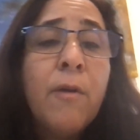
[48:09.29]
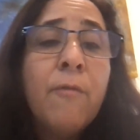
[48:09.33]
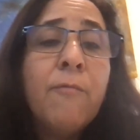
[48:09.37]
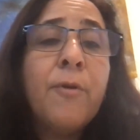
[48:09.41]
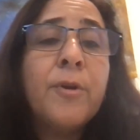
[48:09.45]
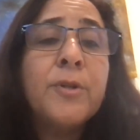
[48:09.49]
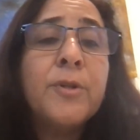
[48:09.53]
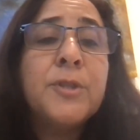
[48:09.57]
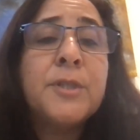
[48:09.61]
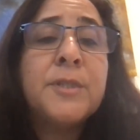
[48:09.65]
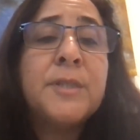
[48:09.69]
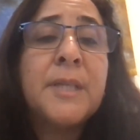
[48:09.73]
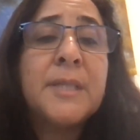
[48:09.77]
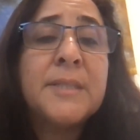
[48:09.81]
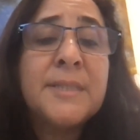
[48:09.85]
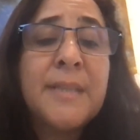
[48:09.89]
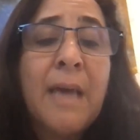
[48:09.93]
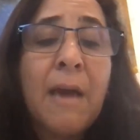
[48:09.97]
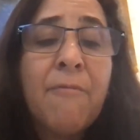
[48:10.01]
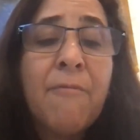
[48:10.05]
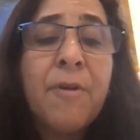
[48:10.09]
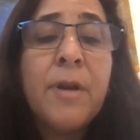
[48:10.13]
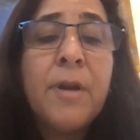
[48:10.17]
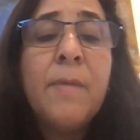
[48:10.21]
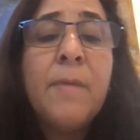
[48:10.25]
versus the
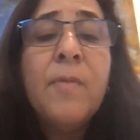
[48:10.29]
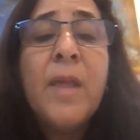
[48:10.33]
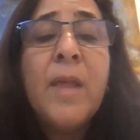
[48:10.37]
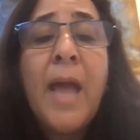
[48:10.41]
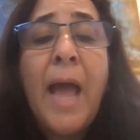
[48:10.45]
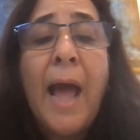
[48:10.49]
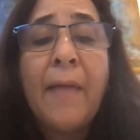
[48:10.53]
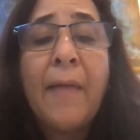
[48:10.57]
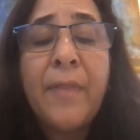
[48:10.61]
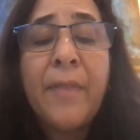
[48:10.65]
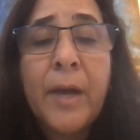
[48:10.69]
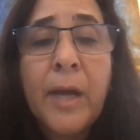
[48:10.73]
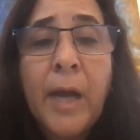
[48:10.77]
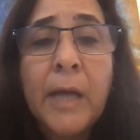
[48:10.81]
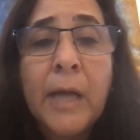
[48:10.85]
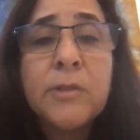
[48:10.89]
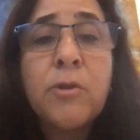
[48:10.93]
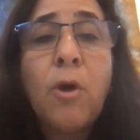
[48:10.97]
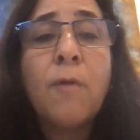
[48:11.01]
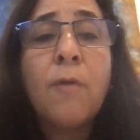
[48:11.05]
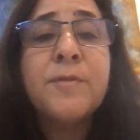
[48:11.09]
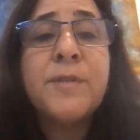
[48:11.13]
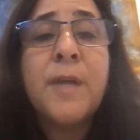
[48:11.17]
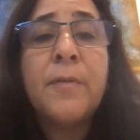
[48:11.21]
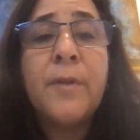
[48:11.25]
7 and the
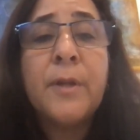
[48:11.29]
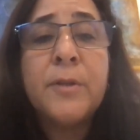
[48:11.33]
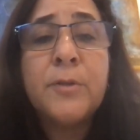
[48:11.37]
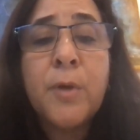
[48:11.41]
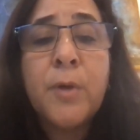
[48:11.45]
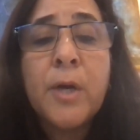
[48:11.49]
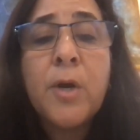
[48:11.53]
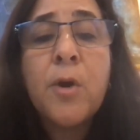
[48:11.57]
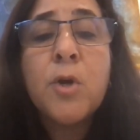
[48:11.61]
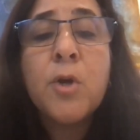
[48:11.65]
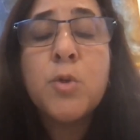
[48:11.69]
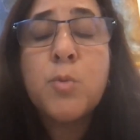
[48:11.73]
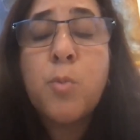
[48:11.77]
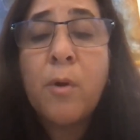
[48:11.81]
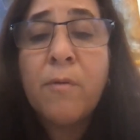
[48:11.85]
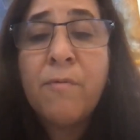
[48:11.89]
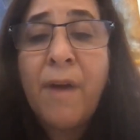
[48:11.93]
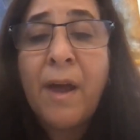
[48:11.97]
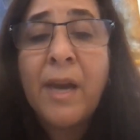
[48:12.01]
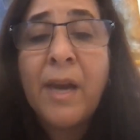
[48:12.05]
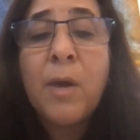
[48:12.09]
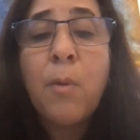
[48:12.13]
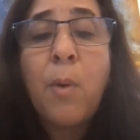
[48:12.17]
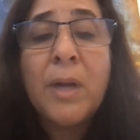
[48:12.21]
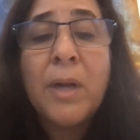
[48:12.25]
cutoffs and the triggers were
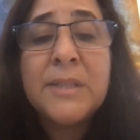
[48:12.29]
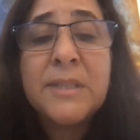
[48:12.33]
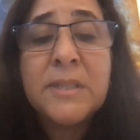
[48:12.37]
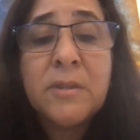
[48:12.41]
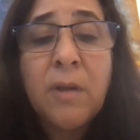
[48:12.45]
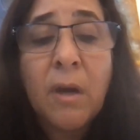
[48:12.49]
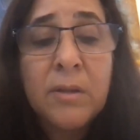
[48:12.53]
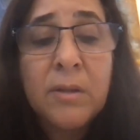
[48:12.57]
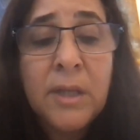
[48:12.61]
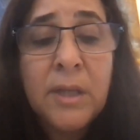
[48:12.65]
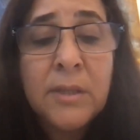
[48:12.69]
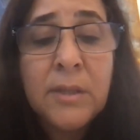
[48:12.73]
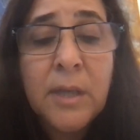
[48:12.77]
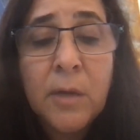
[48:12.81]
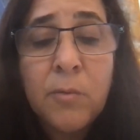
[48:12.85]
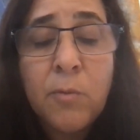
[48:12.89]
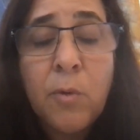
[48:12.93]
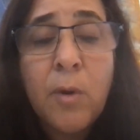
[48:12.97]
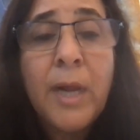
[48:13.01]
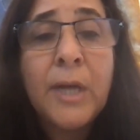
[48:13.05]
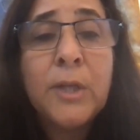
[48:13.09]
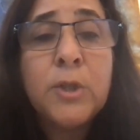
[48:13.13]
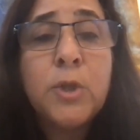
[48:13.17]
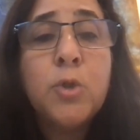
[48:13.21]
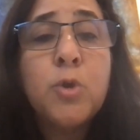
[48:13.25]
very well studied in
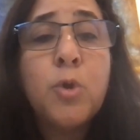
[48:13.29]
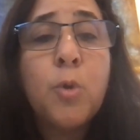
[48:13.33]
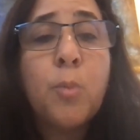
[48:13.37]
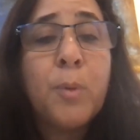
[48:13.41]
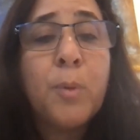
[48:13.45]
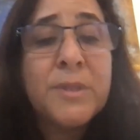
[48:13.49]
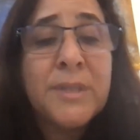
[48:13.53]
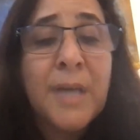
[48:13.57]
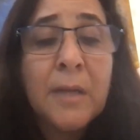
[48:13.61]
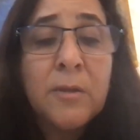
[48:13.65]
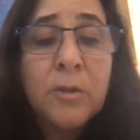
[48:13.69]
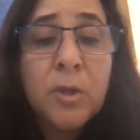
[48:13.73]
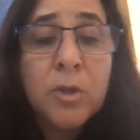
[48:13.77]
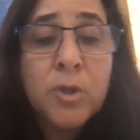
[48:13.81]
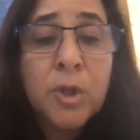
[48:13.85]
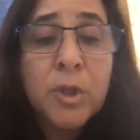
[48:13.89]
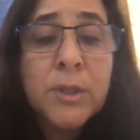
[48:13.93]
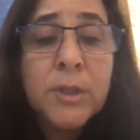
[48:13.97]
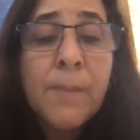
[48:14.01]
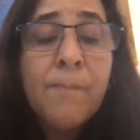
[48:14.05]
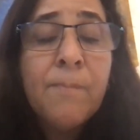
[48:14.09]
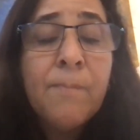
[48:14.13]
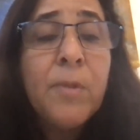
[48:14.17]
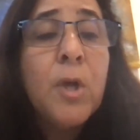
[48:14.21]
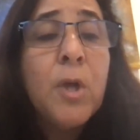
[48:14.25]
relation to
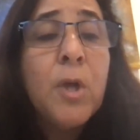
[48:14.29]
percentages.